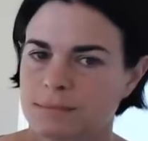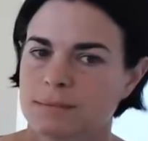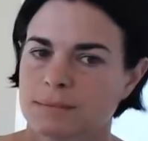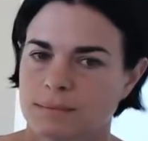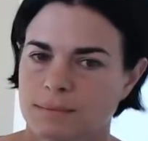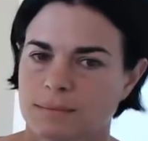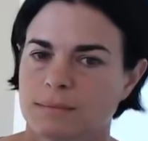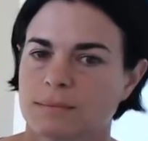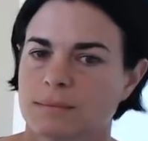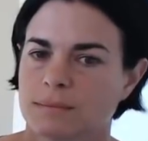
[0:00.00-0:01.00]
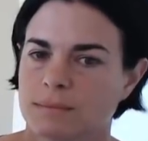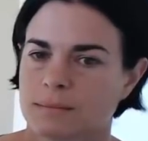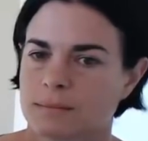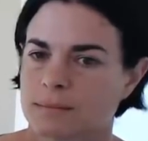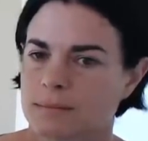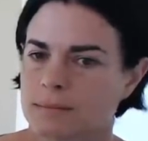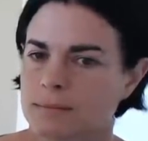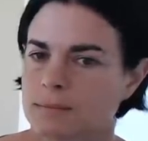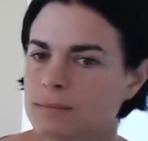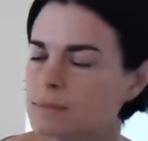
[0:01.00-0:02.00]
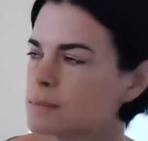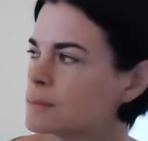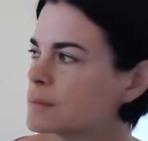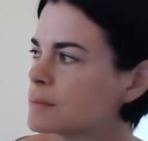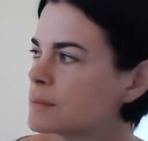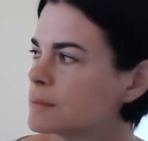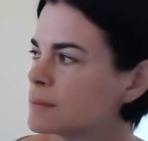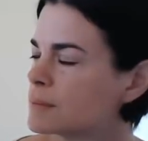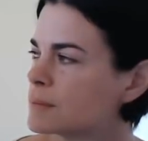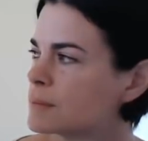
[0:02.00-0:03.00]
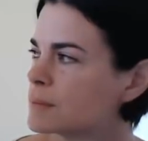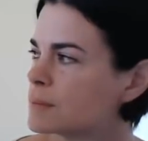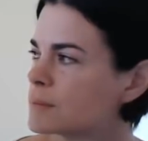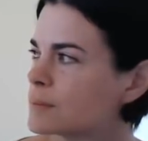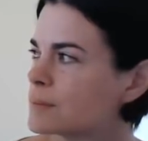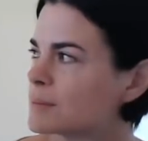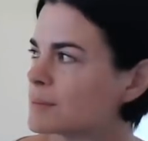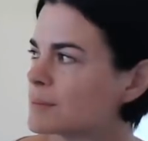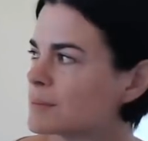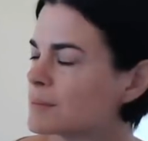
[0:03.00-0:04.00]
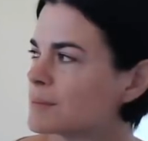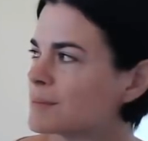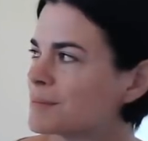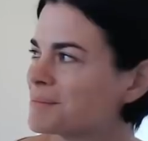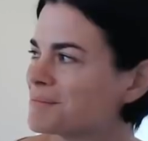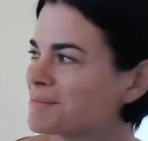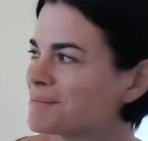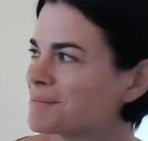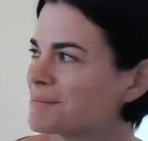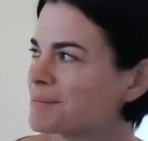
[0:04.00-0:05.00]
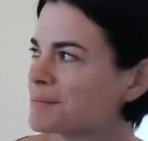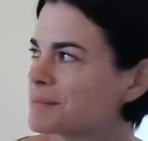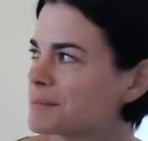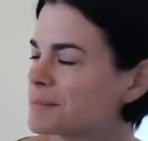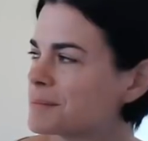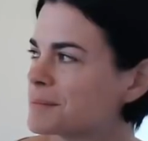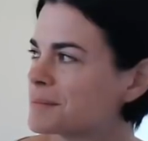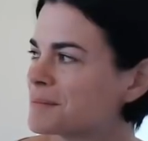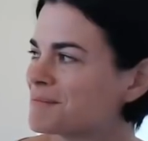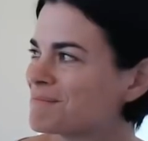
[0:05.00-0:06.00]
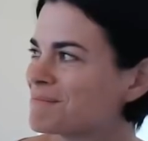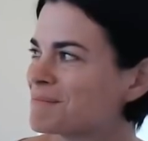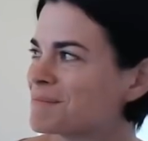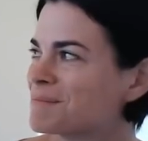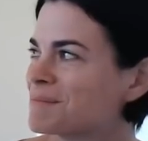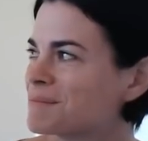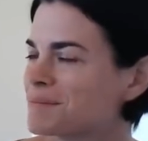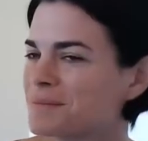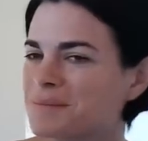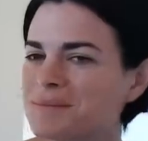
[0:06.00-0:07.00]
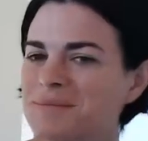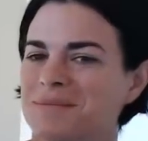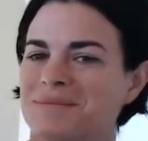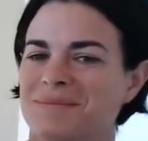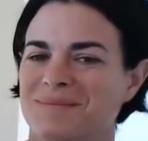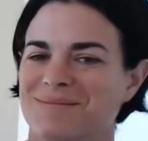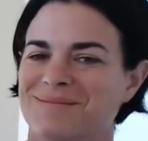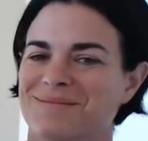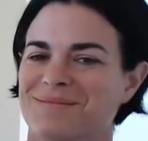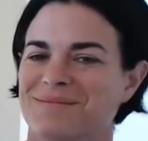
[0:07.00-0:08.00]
No words are spoken by the person on screen.